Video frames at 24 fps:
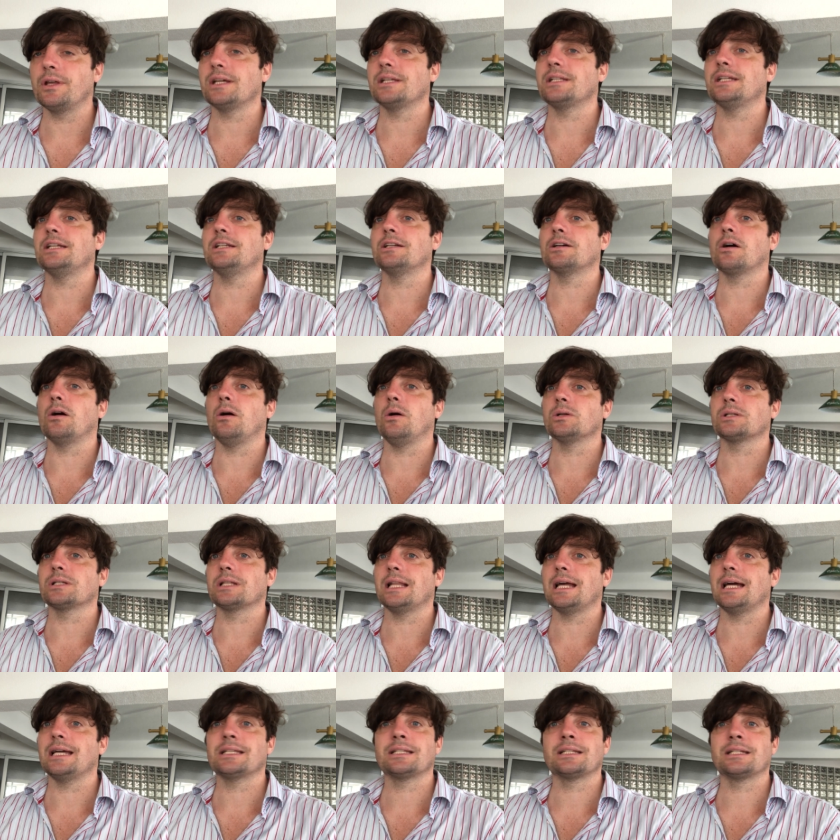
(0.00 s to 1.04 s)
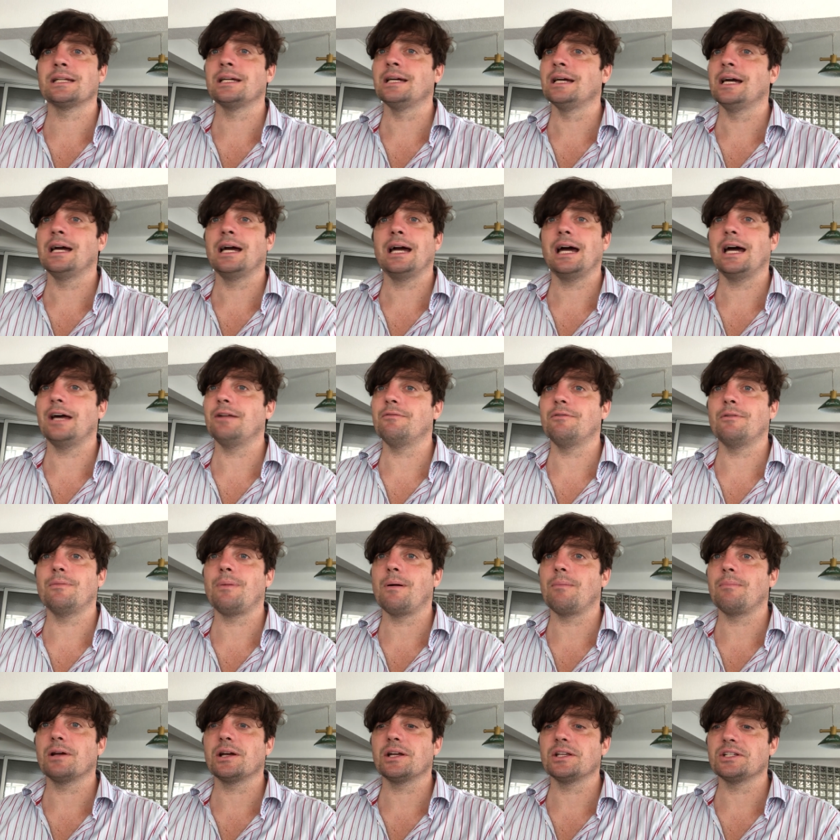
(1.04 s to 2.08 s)
Things need to cost less, and
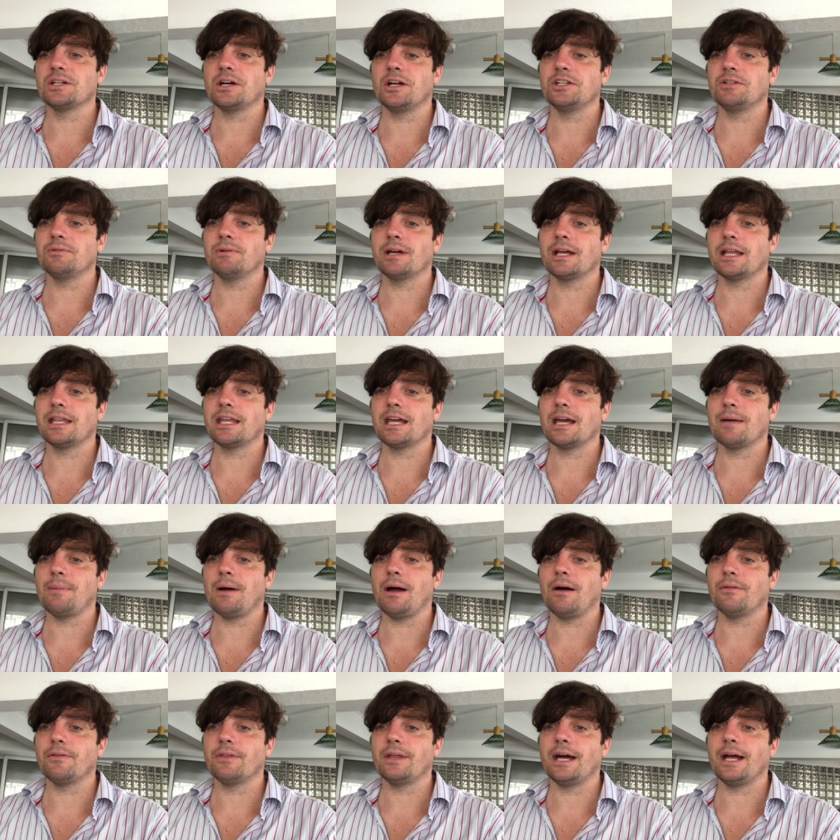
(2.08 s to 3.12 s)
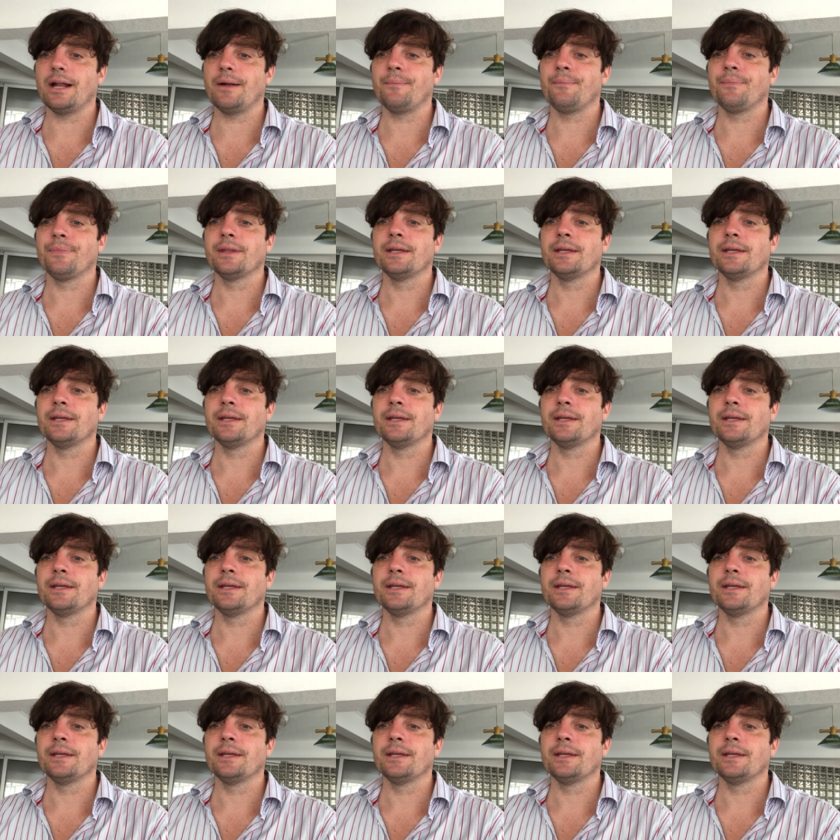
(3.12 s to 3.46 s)
Republicans aren't doing anything about that.